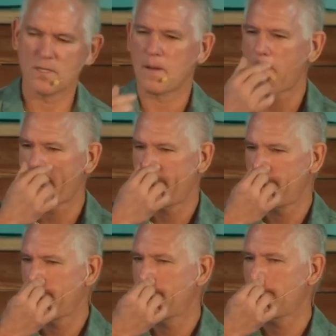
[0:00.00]

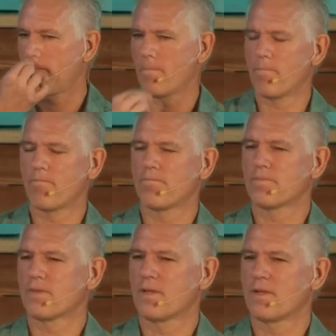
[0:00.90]

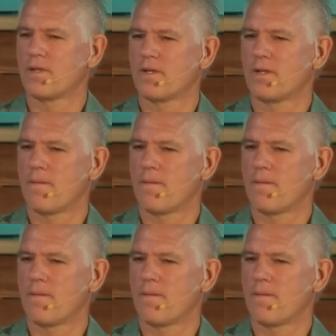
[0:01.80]
(silence)